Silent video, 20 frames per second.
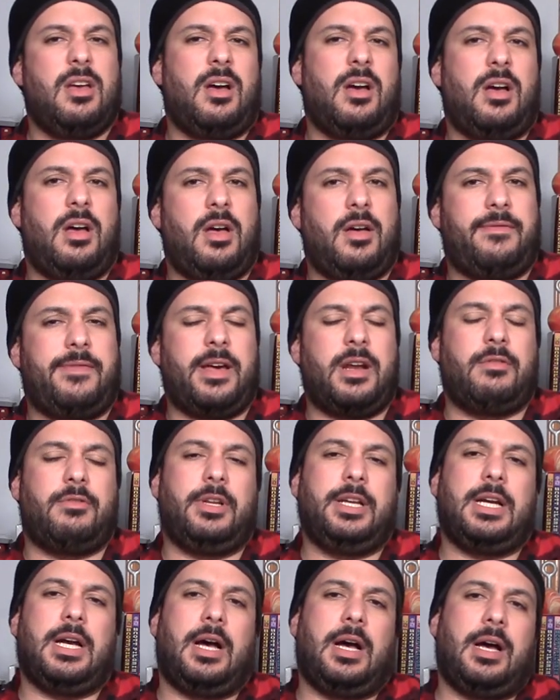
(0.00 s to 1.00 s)
Found it
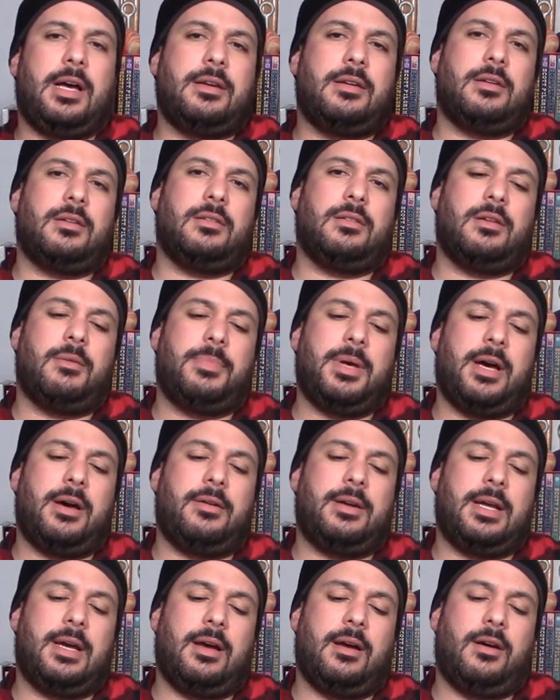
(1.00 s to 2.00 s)
really odd
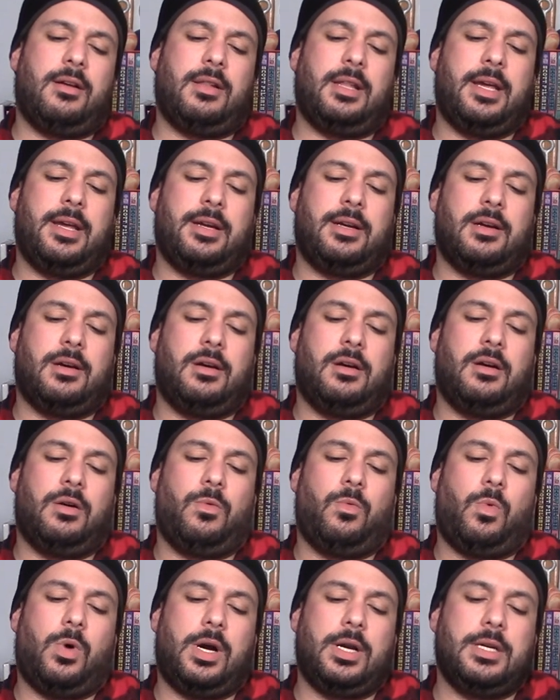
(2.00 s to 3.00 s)
about how, like,
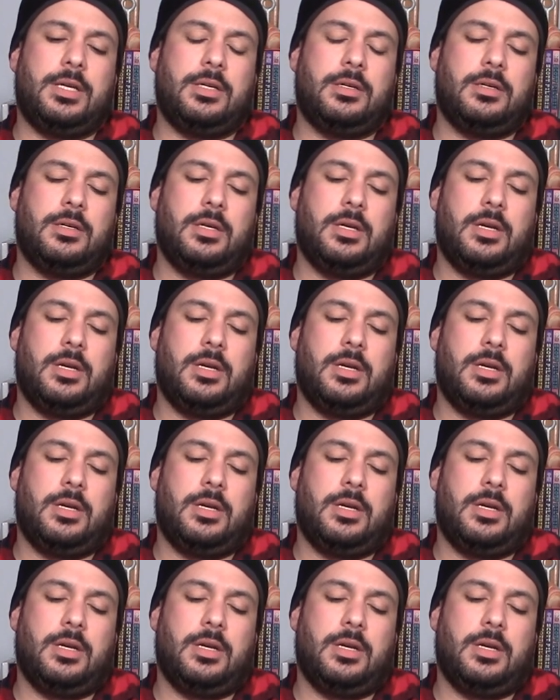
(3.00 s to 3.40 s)
one